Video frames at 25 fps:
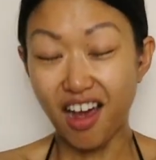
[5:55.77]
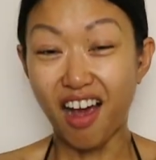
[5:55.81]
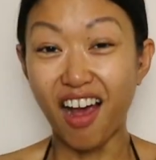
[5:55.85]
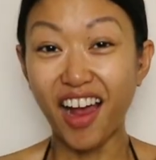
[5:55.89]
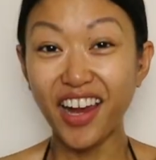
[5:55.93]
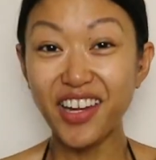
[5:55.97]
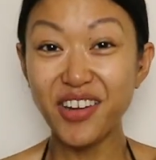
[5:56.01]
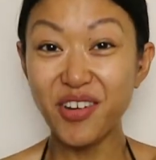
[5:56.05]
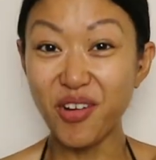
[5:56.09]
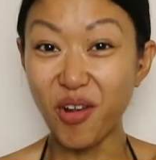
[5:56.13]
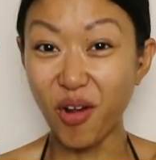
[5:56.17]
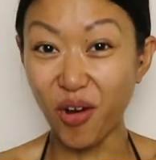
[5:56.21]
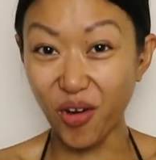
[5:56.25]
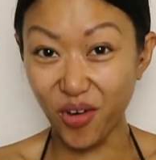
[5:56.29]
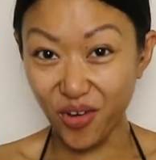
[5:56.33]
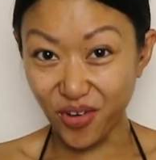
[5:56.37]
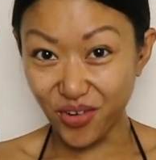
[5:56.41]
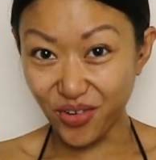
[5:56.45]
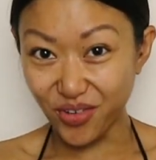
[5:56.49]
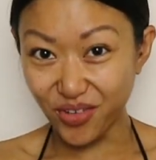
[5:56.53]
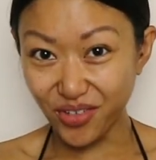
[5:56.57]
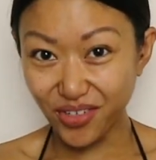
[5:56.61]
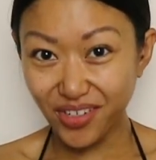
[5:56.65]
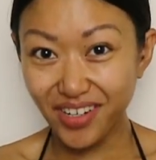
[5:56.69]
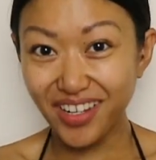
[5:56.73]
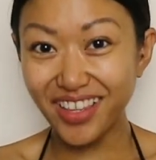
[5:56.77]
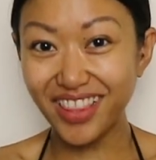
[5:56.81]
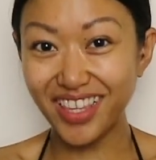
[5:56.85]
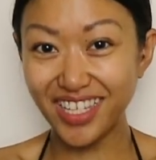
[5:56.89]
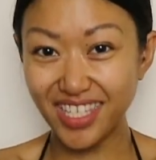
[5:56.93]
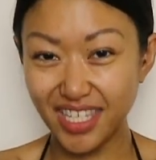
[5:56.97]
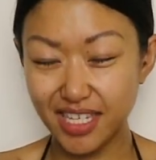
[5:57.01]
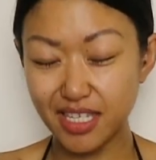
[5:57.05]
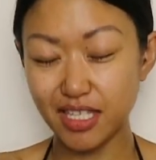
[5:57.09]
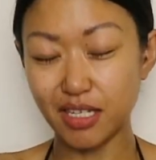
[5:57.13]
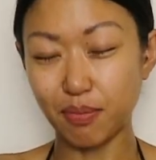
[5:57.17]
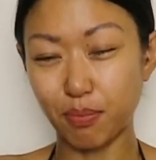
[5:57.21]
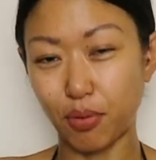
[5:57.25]
I know
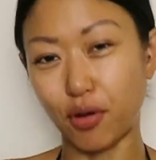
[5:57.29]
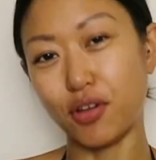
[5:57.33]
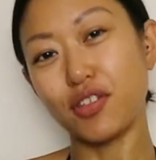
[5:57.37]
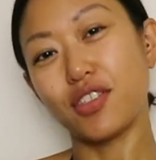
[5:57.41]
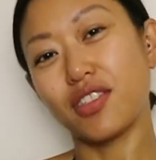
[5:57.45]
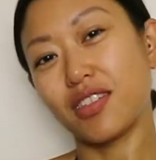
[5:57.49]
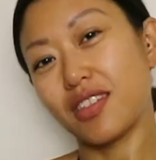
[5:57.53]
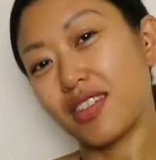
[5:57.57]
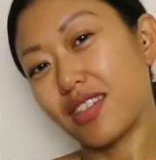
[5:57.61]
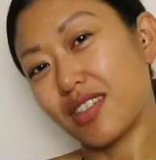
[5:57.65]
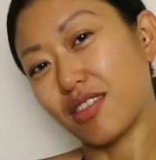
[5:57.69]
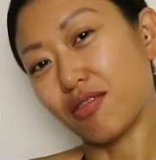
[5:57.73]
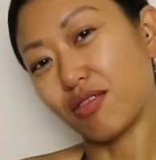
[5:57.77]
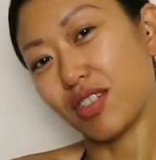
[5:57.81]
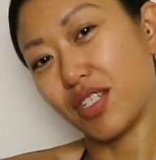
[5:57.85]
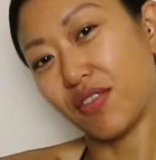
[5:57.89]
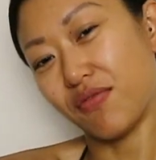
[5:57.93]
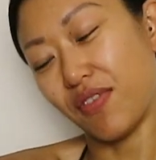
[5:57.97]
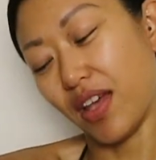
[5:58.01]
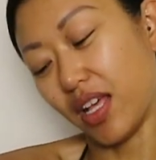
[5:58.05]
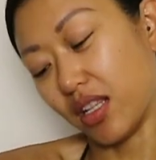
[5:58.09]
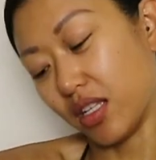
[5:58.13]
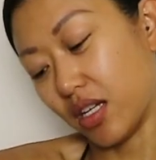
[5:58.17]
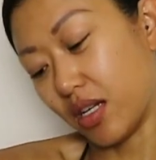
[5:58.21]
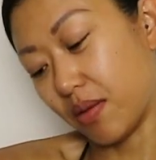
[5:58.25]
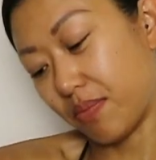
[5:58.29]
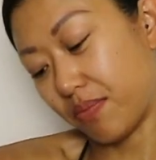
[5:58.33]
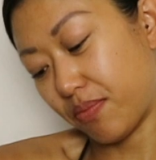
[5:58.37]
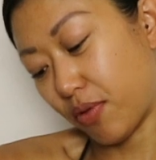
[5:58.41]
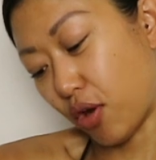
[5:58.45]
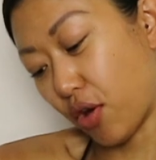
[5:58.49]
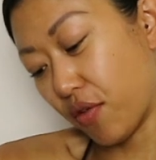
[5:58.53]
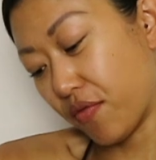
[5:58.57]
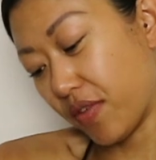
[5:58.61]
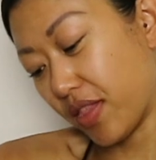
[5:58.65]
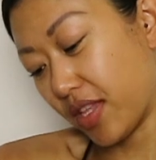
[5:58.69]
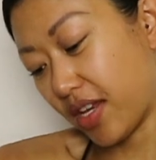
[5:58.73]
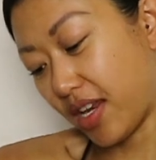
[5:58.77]
this is supposed to still develop
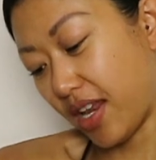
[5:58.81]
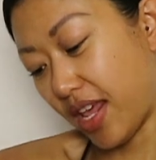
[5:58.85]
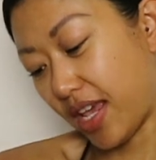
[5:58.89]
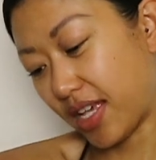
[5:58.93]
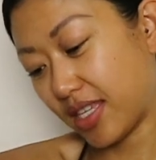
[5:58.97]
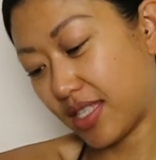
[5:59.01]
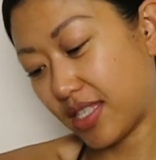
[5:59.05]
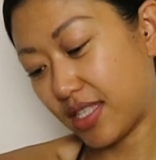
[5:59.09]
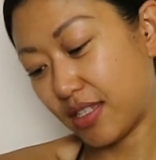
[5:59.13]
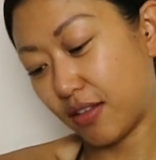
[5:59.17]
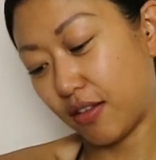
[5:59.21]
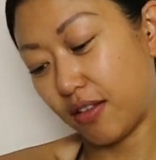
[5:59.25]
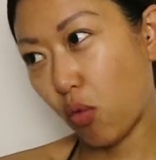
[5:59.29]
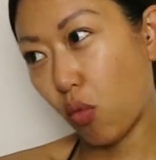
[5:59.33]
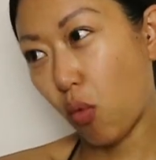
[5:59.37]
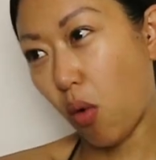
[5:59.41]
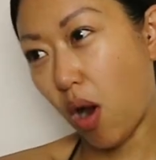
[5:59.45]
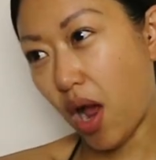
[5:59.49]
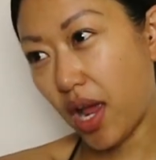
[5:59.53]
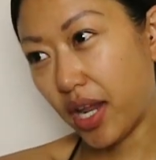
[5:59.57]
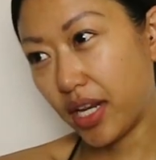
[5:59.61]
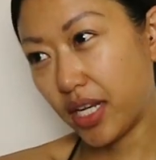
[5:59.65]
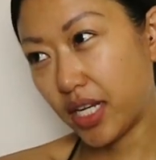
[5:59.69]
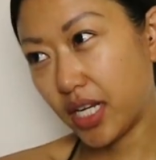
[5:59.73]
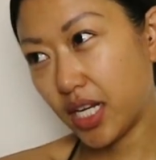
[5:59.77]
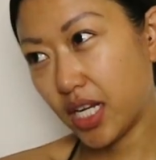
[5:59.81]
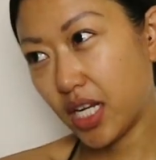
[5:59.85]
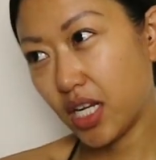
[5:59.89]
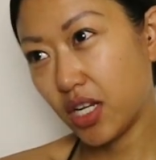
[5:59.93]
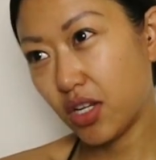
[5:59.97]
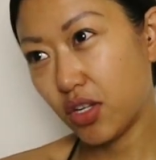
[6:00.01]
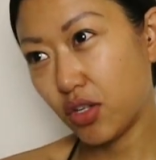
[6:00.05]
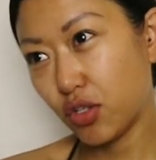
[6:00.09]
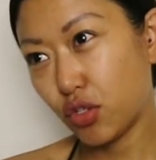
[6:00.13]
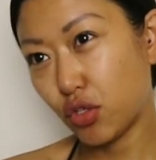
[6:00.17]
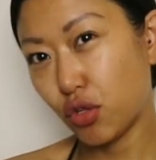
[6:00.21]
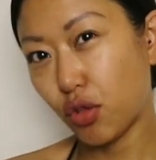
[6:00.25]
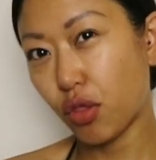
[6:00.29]
over the next 1
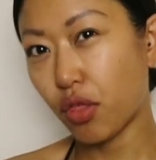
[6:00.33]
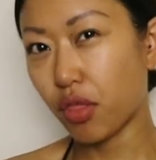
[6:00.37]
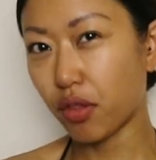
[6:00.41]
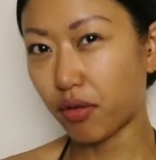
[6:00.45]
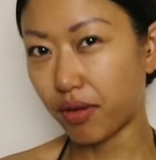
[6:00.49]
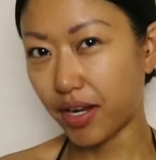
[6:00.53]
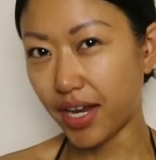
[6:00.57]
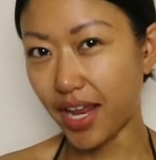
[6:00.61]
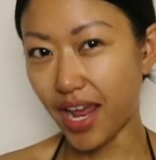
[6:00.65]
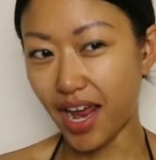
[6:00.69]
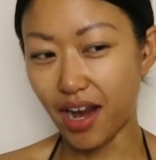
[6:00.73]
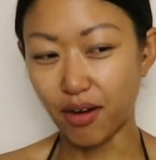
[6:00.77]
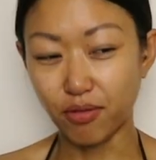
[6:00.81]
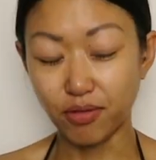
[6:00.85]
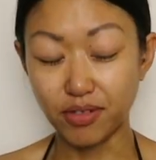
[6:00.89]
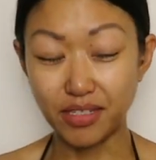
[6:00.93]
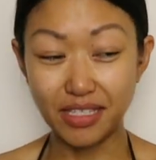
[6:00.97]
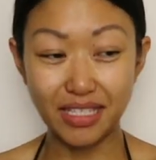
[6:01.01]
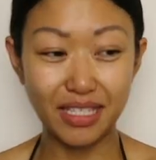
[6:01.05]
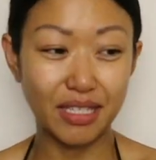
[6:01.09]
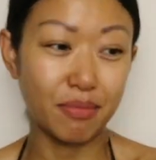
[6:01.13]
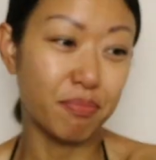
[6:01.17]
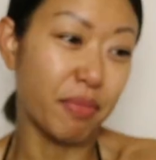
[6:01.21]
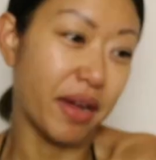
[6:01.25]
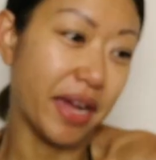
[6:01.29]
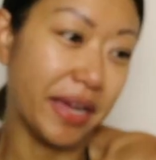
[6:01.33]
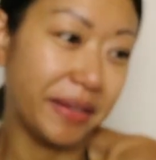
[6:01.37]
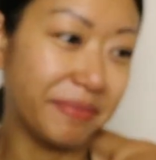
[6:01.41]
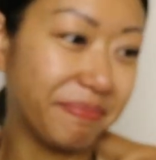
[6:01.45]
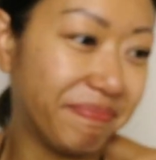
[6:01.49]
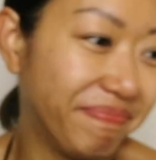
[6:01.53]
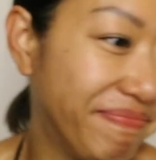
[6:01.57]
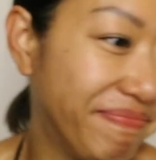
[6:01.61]
to 3 hours, but